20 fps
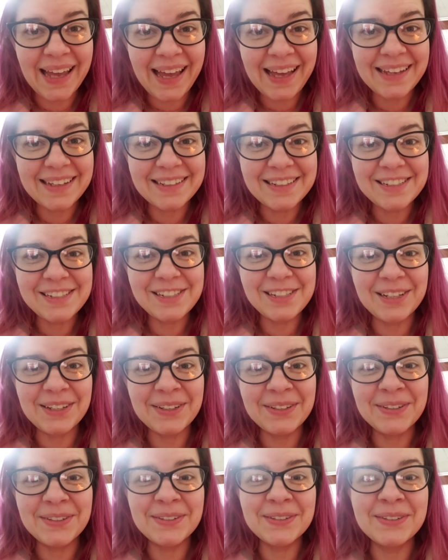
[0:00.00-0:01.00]
But yeah,
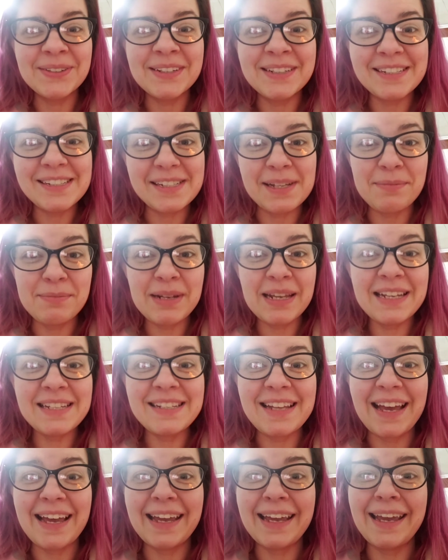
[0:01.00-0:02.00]
so
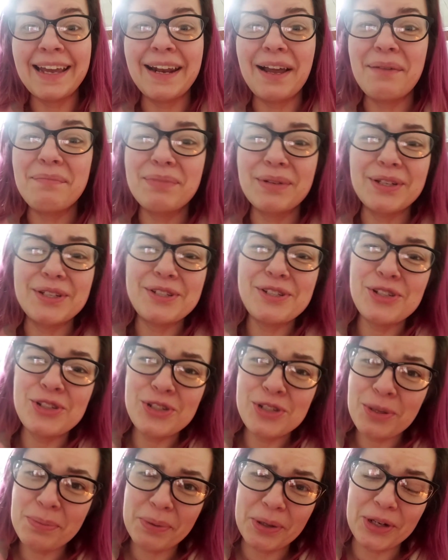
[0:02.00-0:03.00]
some days I get up
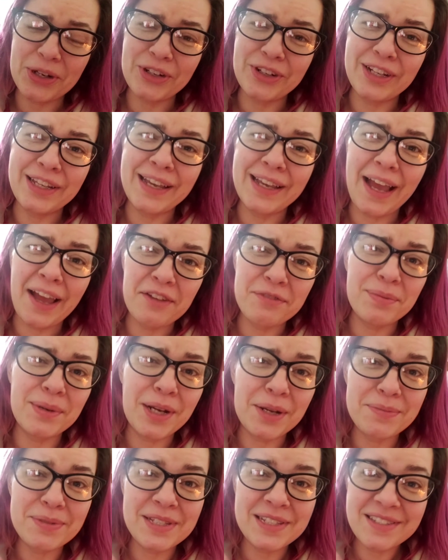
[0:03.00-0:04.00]
super early.
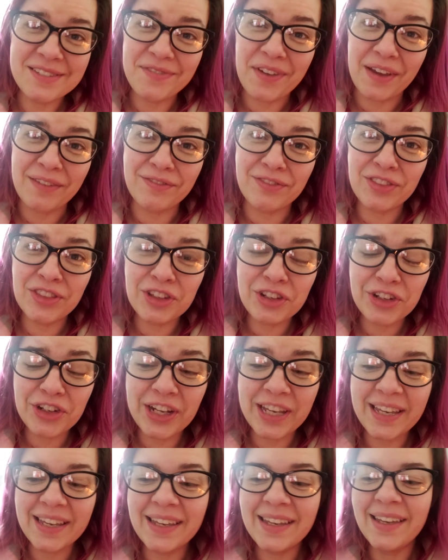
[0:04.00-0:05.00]
I've been up since
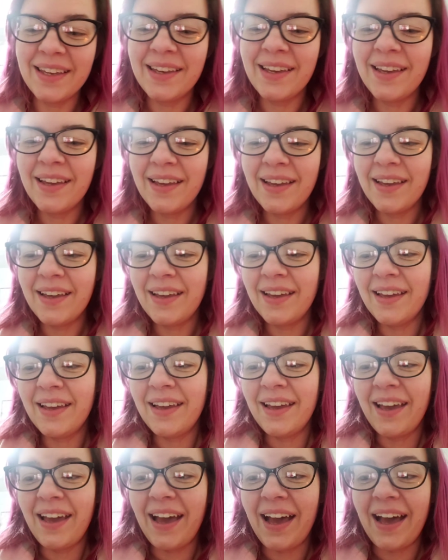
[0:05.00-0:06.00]
5:30.
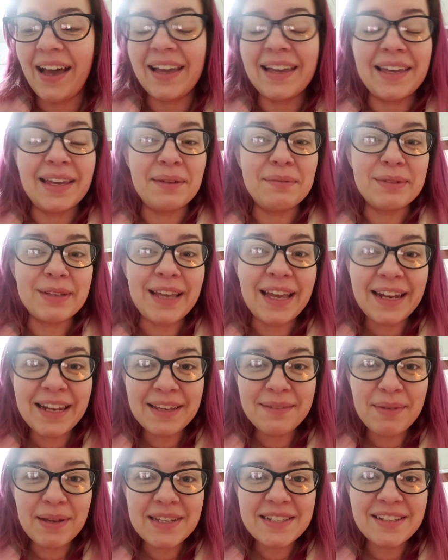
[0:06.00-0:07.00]
I
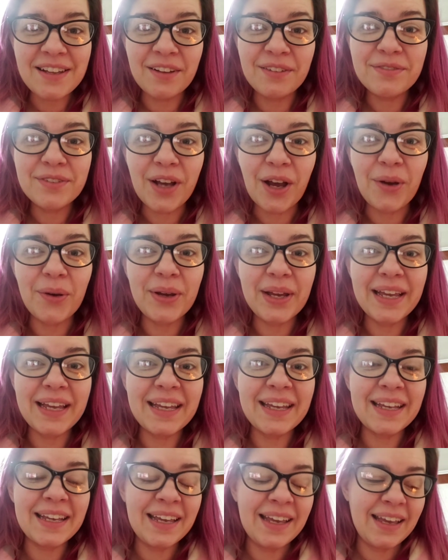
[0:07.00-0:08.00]
am getting myself
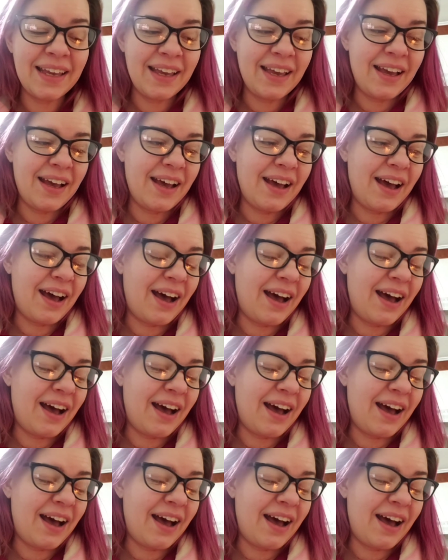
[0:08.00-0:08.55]
going.